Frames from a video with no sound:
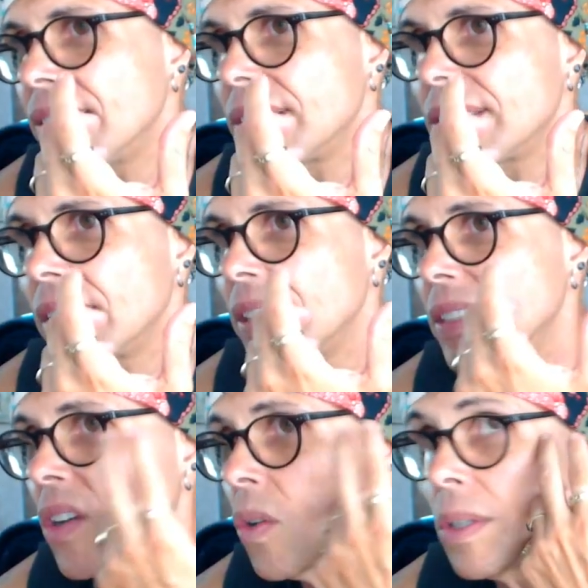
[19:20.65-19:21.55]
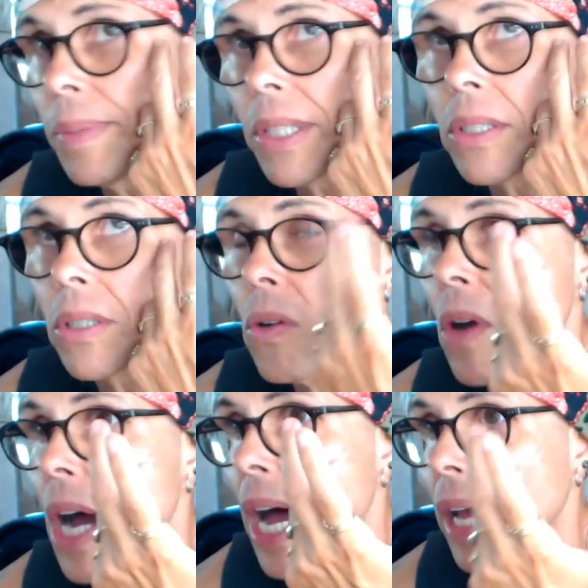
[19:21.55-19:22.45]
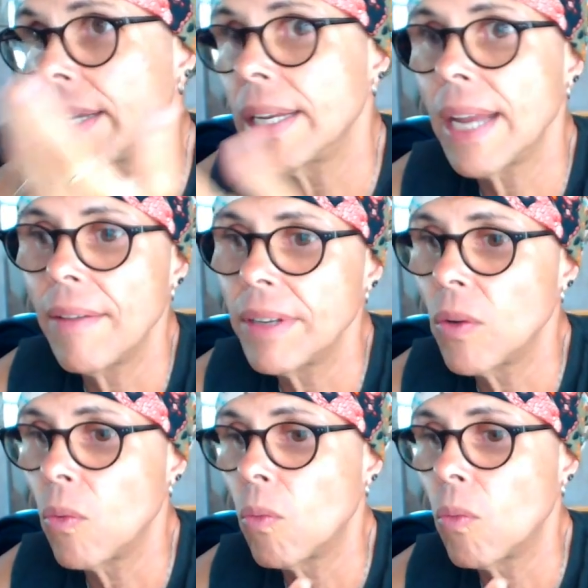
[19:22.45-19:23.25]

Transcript: it's going to be so hot and having to